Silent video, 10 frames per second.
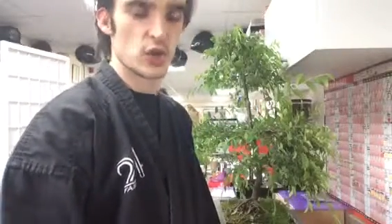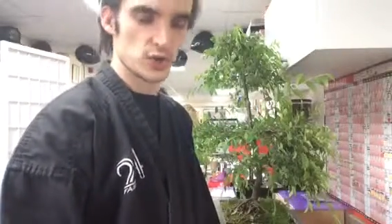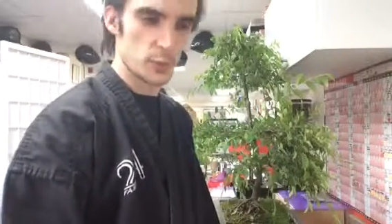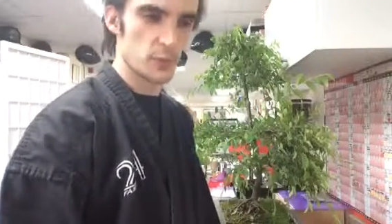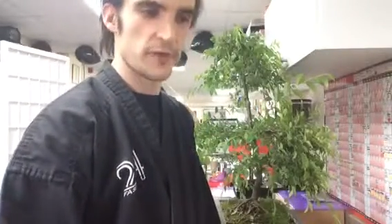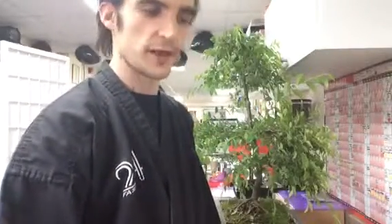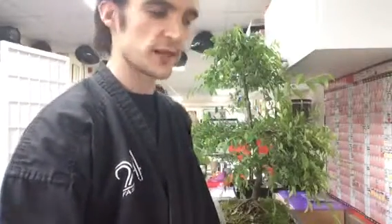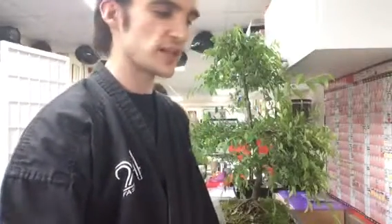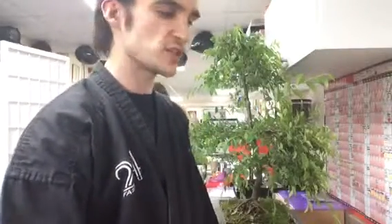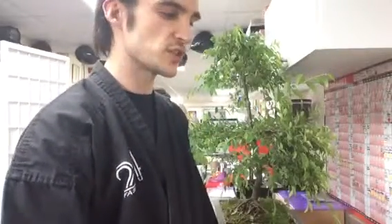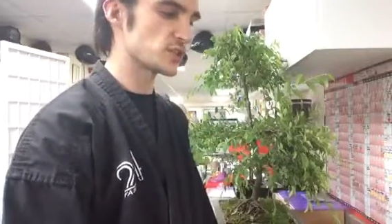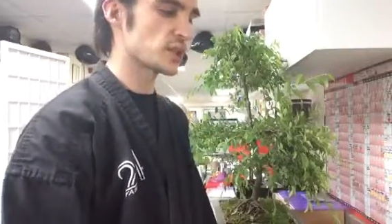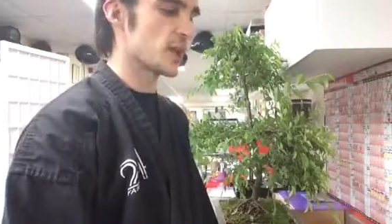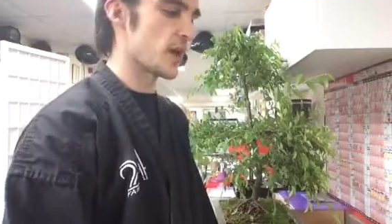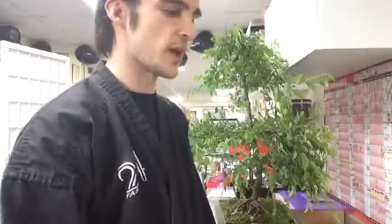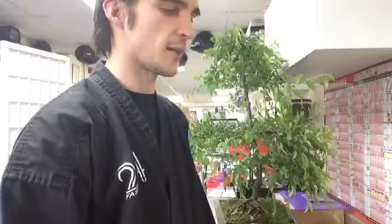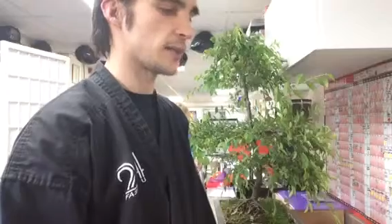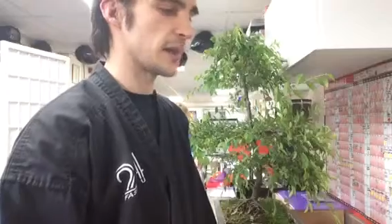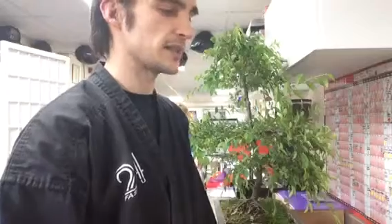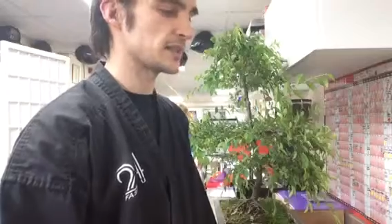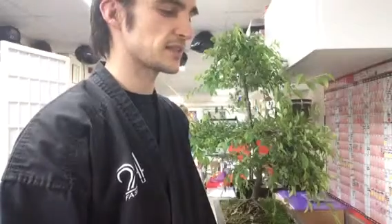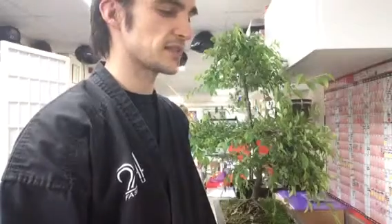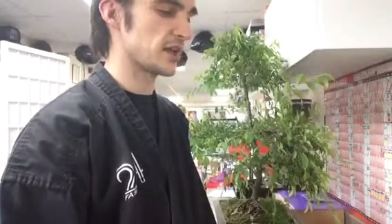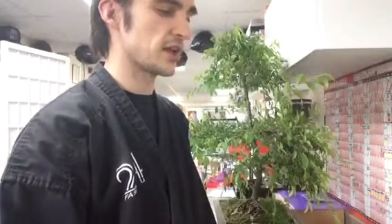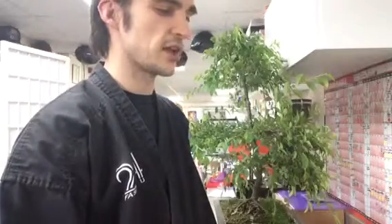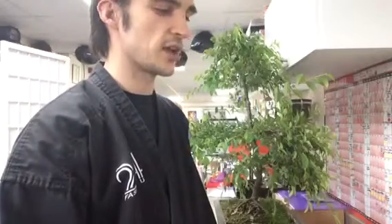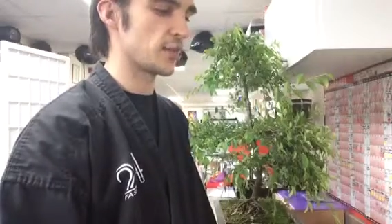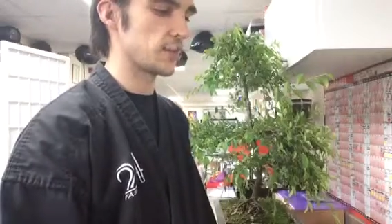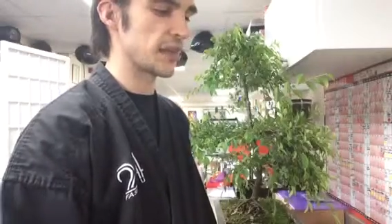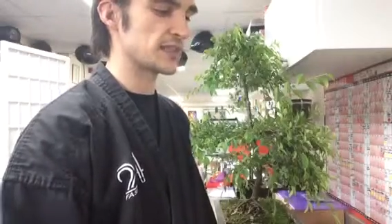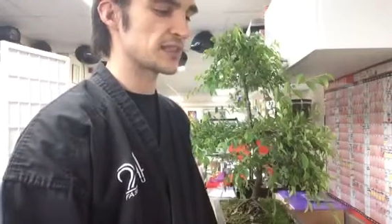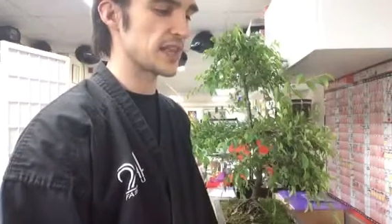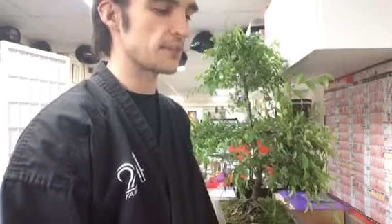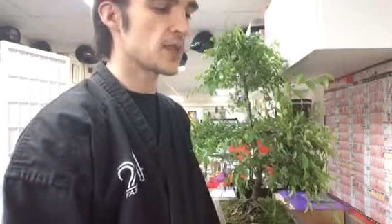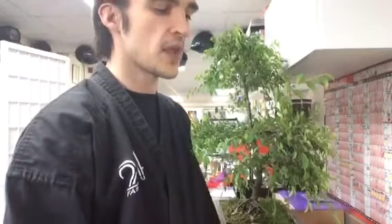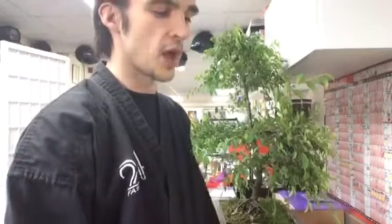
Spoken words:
small foundations placed in.